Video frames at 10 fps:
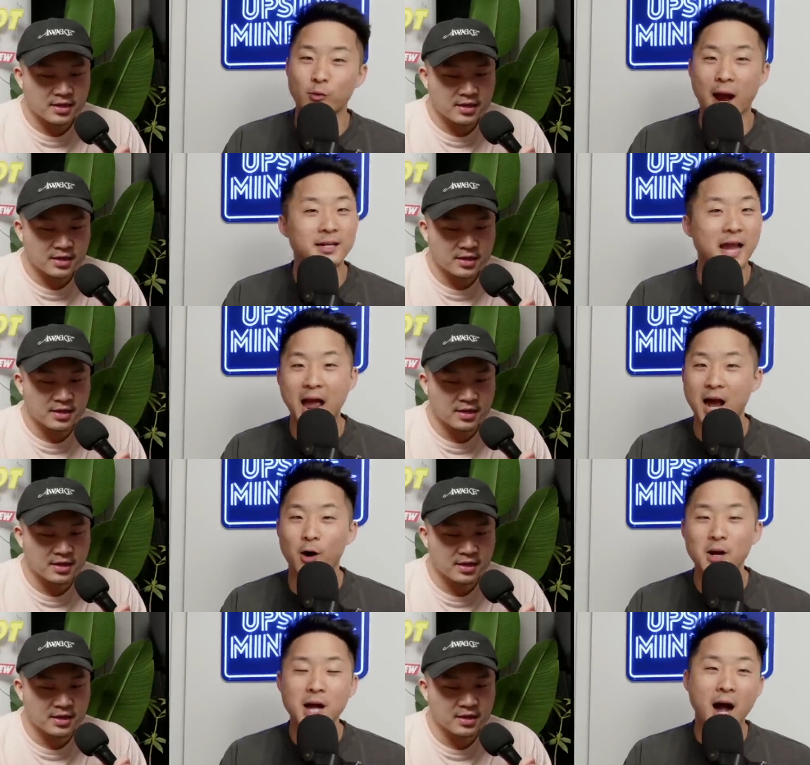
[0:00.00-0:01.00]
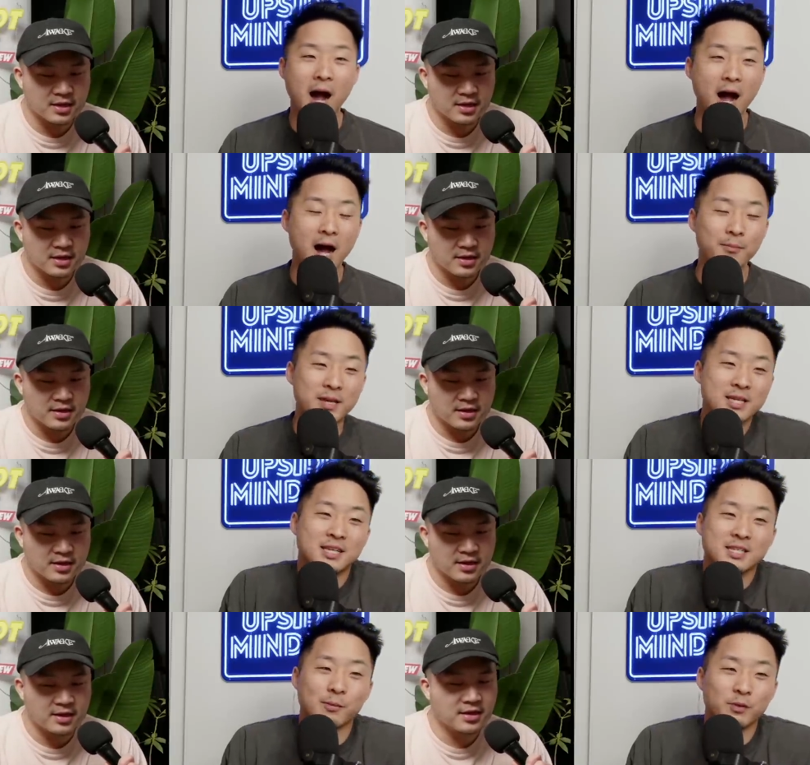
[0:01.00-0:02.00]
Speaker 1: right now? Um, is it
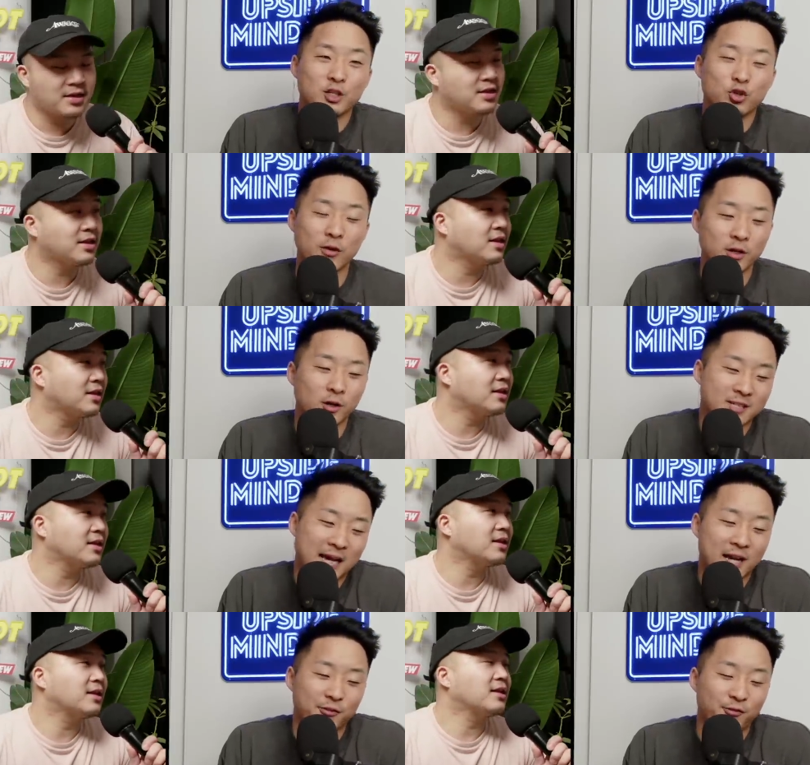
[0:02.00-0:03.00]
something trivial? It's kind of